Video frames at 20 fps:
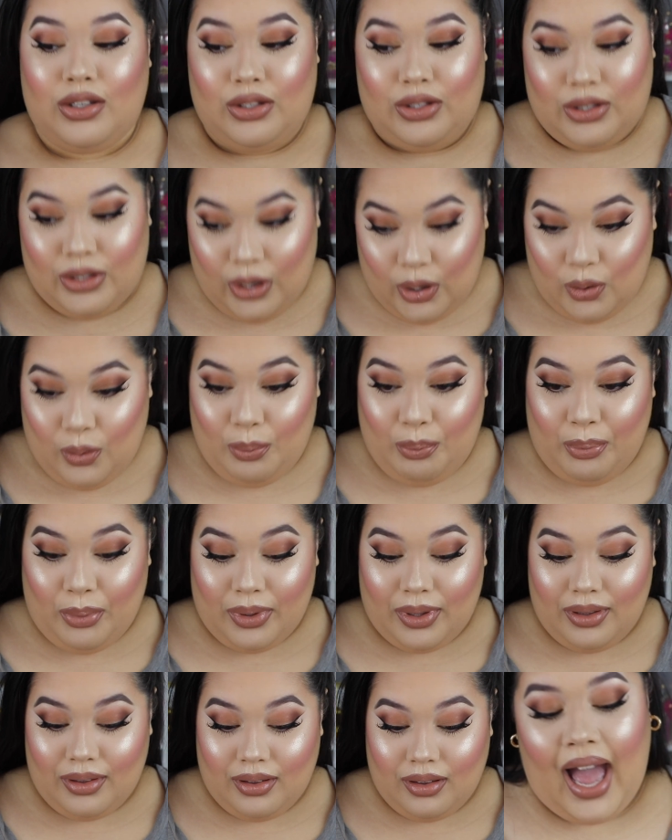dope.
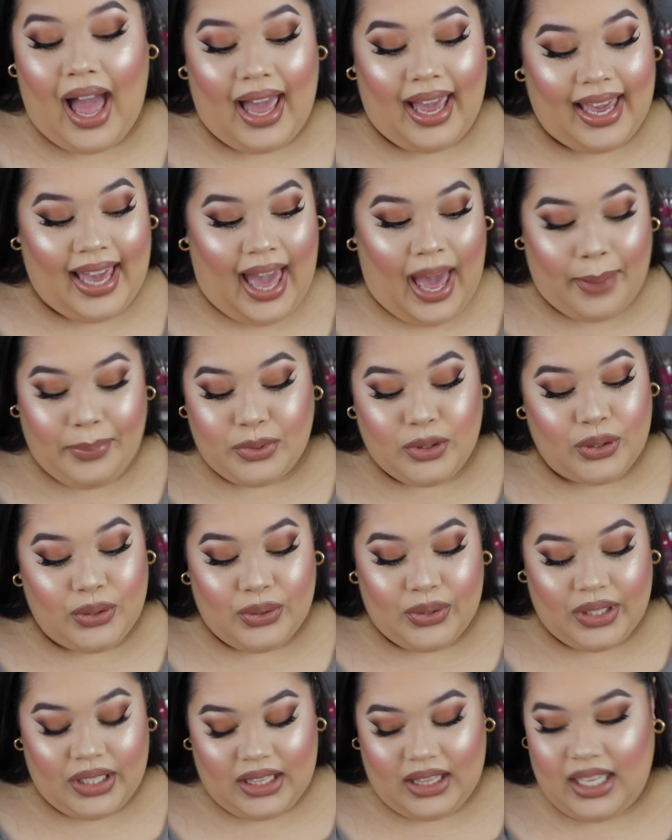I
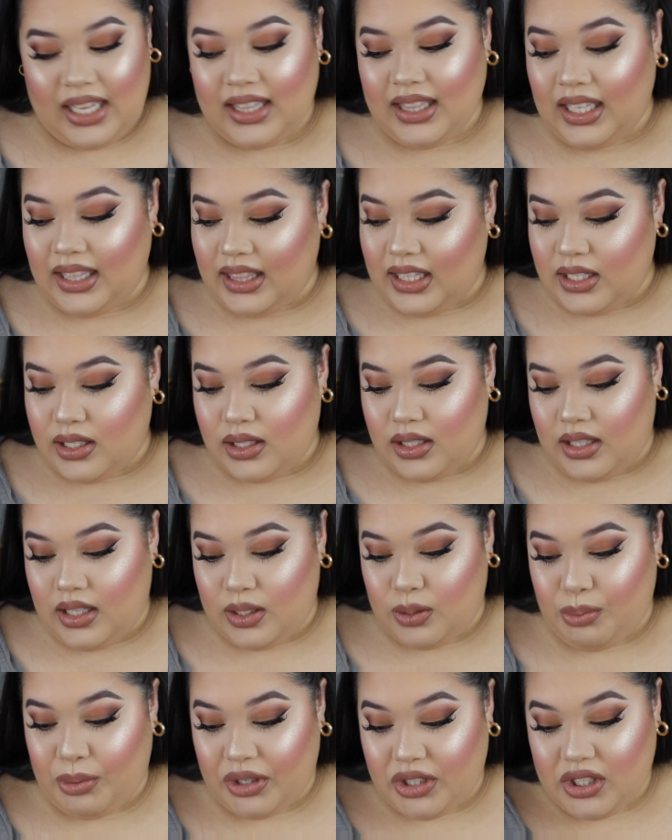absolutely think that
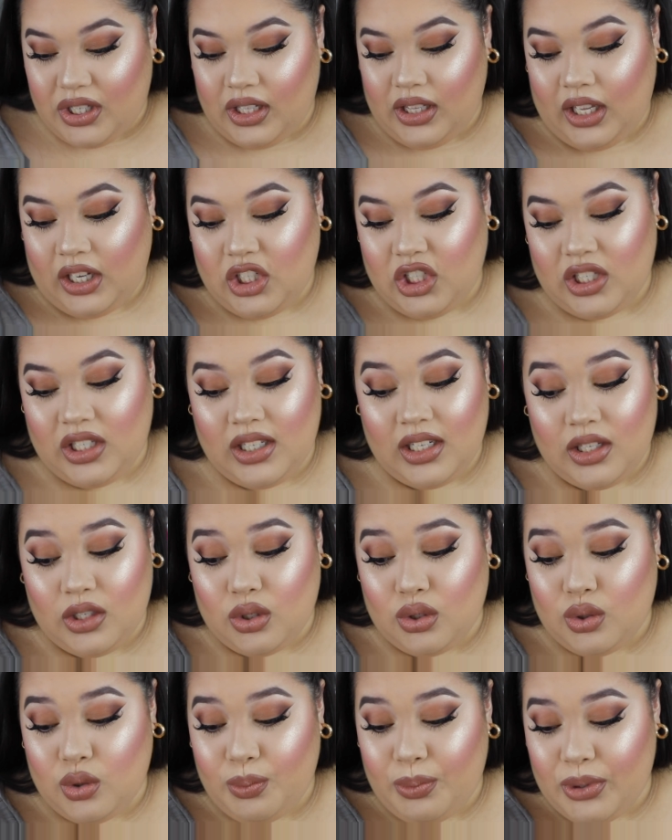this brush collection is
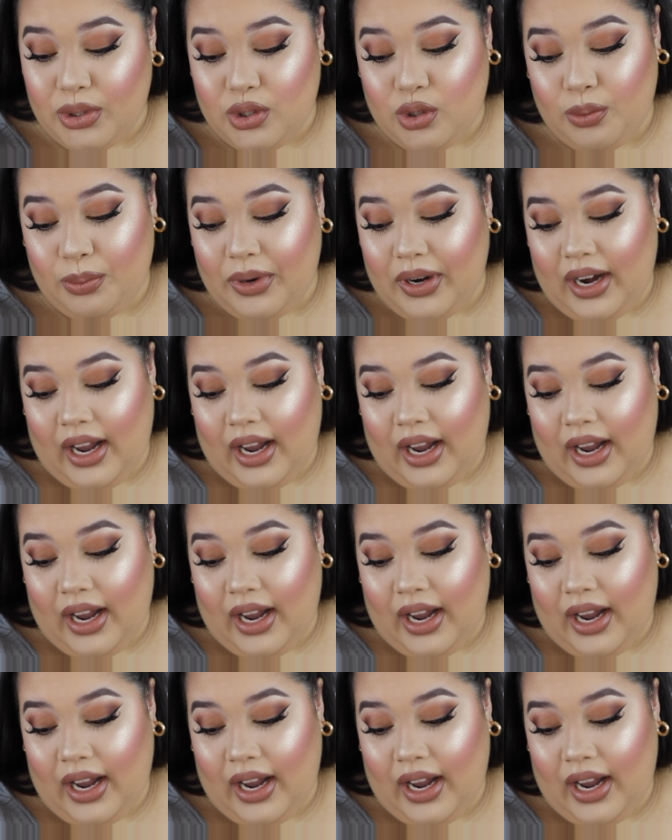super